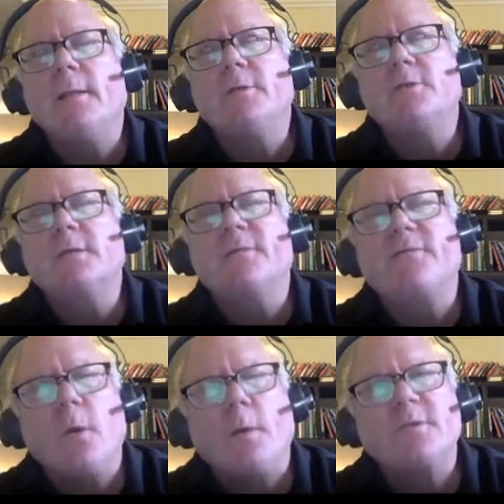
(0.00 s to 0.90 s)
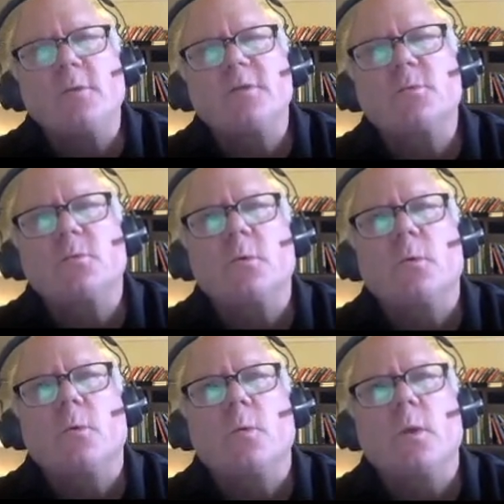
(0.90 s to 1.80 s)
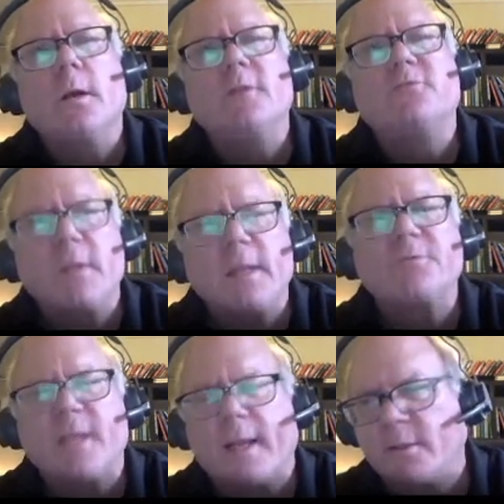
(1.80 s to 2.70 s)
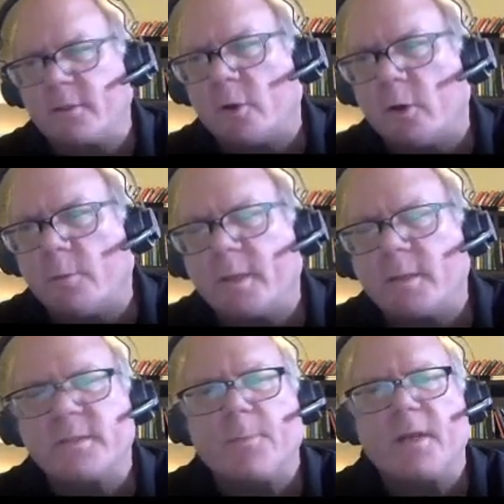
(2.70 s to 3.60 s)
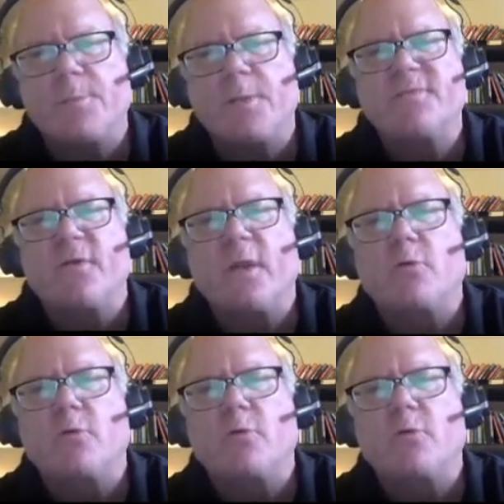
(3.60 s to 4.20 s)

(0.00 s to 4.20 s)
she has a few episodes where it's really upsetting to her because somebody plays very